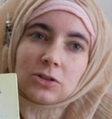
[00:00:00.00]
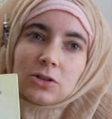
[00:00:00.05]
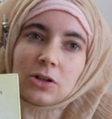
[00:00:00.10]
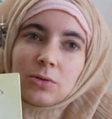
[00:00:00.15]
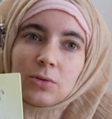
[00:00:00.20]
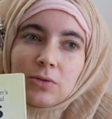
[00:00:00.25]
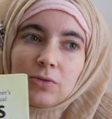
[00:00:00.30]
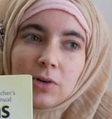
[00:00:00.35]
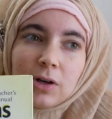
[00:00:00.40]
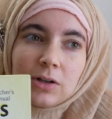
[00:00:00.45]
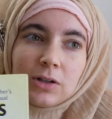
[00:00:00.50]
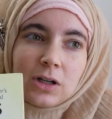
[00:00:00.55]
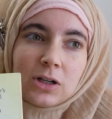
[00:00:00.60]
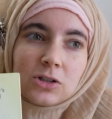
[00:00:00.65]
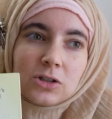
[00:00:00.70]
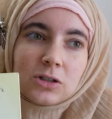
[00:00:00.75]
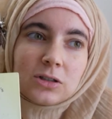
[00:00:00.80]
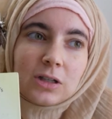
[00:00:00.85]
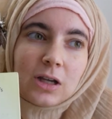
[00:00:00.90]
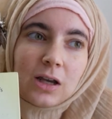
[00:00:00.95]
start with
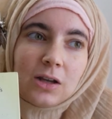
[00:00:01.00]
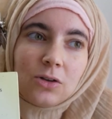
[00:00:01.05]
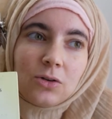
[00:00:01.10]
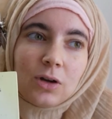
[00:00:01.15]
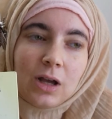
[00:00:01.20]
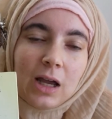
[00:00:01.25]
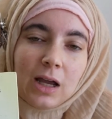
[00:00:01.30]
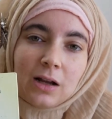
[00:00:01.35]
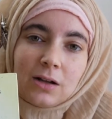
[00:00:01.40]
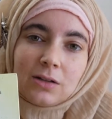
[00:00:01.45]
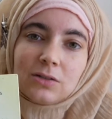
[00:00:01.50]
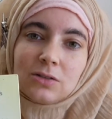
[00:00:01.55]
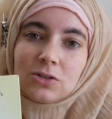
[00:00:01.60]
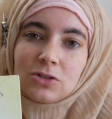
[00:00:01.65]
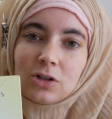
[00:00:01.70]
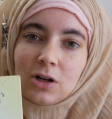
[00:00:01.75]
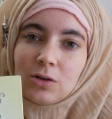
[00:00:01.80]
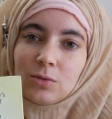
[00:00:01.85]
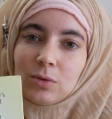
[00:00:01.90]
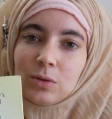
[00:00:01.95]
Foundations A. You can
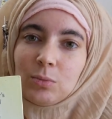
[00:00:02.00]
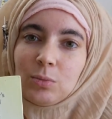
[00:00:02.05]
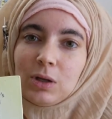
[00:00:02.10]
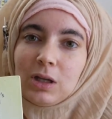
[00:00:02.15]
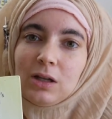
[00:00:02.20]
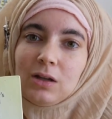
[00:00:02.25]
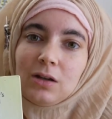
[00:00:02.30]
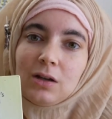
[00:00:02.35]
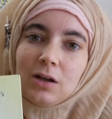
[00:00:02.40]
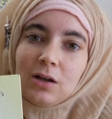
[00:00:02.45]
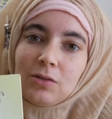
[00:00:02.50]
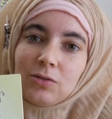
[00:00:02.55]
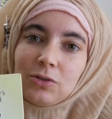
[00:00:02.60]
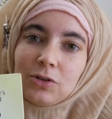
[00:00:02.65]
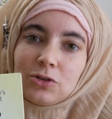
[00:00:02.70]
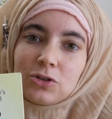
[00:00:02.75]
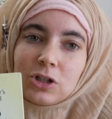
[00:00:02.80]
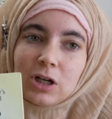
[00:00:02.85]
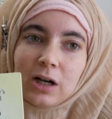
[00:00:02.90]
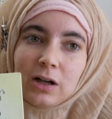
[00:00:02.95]
start with B if
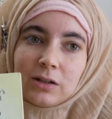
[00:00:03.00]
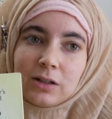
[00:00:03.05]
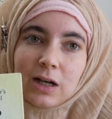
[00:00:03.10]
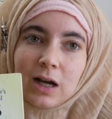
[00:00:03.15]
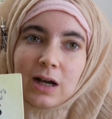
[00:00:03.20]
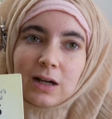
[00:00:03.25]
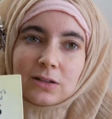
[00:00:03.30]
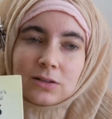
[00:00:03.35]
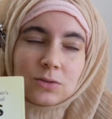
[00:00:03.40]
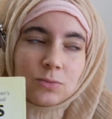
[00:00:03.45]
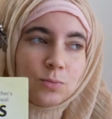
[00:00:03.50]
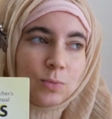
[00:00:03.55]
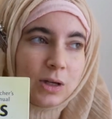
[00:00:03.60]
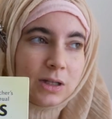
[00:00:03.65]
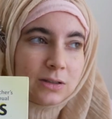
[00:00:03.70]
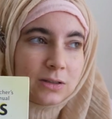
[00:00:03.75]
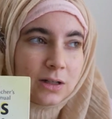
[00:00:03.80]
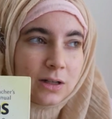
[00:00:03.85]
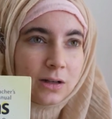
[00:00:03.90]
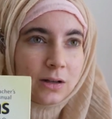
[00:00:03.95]
your child has
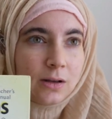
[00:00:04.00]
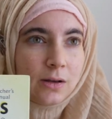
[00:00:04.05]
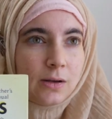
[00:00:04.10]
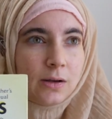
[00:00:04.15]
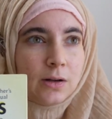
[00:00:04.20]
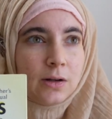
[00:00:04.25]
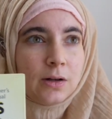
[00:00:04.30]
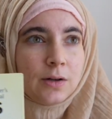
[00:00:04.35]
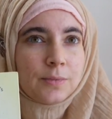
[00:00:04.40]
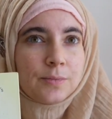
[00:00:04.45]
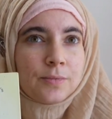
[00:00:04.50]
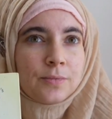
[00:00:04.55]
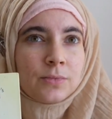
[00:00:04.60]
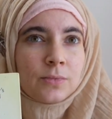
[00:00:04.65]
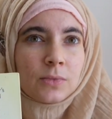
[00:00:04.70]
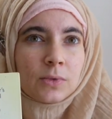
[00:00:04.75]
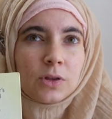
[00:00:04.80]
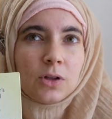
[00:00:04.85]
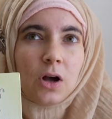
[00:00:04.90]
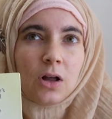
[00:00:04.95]
basic
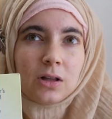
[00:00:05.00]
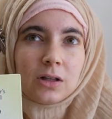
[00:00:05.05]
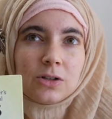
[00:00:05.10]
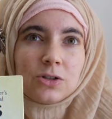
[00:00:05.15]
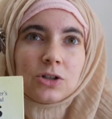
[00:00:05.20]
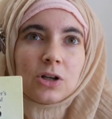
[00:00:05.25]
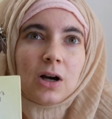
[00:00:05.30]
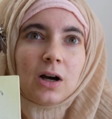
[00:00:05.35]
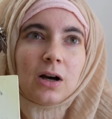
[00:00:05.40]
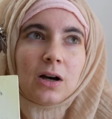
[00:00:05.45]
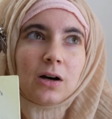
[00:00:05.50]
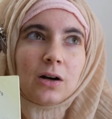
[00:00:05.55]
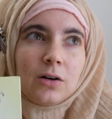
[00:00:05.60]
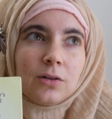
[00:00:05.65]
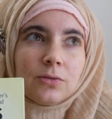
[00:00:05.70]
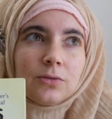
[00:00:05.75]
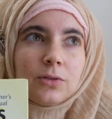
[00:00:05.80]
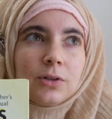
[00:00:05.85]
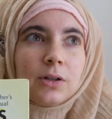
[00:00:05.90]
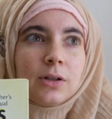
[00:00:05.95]
knowledge
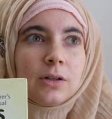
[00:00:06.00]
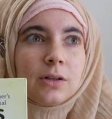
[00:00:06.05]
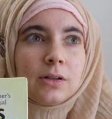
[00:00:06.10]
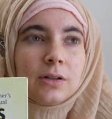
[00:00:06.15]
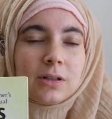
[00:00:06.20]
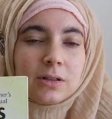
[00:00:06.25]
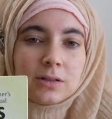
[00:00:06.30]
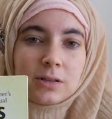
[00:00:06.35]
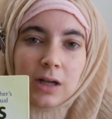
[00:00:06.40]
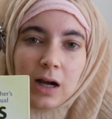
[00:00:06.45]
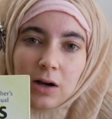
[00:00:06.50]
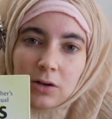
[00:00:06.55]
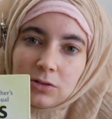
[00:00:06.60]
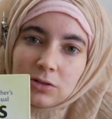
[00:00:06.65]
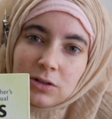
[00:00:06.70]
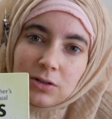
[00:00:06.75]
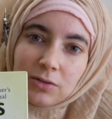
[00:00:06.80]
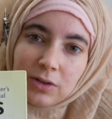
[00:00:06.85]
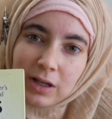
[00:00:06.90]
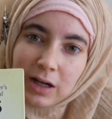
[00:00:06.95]
of the
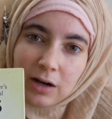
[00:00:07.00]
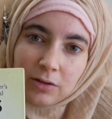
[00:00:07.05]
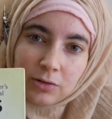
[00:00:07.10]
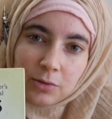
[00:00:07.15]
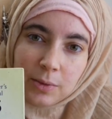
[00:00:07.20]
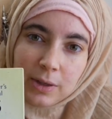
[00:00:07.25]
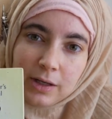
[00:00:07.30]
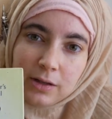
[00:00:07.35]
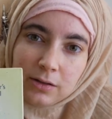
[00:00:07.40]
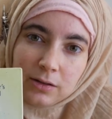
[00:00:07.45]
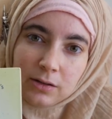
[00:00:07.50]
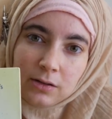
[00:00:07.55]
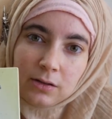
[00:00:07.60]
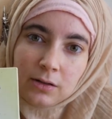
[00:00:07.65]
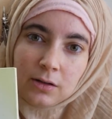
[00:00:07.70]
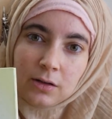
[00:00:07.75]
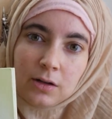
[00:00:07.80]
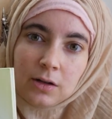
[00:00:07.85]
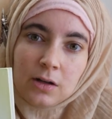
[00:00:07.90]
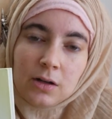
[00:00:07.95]
sounds of the alphabet.
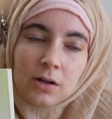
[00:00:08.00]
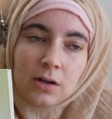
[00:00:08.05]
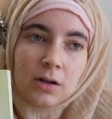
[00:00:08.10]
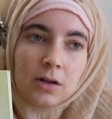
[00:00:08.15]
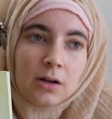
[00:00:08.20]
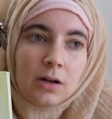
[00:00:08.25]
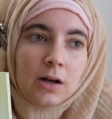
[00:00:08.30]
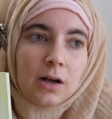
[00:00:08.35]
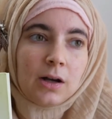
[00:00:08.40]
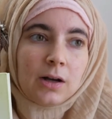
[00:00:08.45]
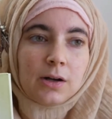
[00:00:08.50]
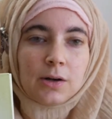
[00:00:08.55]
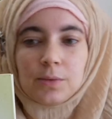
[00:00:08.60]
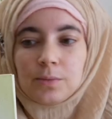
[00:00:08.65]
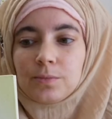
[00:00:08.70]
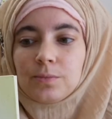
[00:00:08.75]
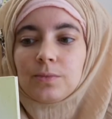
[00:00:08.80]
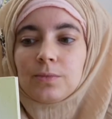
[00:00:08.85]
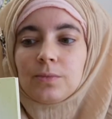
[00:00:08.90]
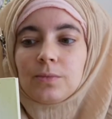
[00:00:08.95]

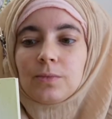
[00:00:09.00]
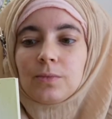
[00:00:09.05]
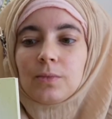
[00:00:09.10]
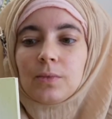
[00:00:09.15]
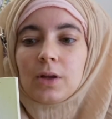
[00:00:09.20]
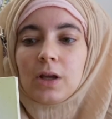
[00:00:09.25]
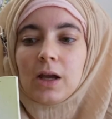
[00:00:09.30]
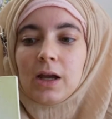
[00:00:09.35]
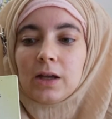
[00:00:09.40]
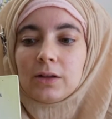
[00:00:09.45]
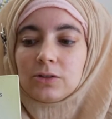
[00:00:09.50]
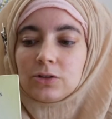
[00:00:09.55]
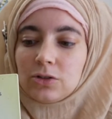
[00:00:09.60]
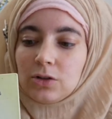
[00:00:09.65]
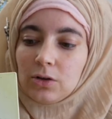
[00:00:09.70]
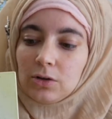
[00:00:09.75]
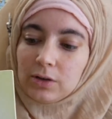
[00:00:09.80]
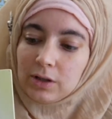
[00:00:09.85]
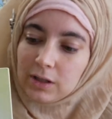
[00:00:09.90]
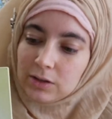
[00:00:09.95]
And
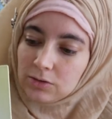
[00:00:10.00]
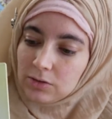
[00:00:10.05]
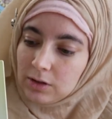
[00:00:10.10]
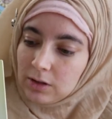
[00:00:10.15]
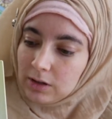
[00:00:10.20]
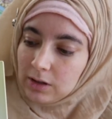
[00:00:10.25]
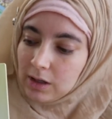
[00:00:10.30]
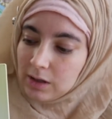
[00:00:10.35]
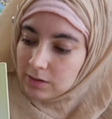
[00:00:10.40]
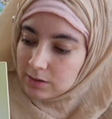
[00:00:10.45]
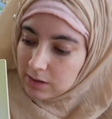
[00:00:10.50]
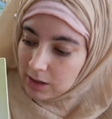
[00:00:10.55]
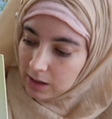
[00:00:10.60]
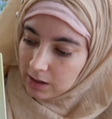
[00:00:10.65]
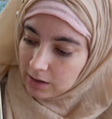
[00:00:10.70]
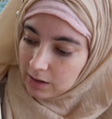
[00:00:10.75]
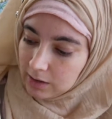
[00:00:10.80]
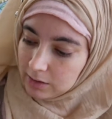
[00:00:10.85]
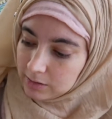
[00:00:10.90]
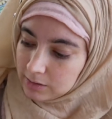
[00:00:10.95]
so that's what they
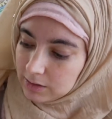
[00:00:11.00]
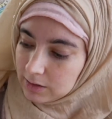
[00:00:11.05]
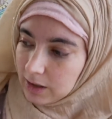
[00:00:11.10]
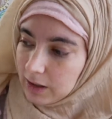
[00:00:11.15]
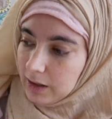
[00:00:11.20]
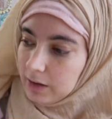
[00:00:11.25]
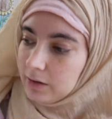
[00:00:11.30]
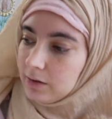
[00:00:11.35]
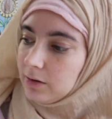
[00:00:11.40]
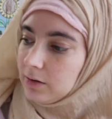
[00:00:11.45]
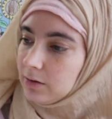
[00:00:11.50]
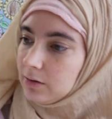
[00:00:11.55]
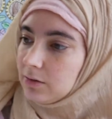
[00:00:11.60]
say it inside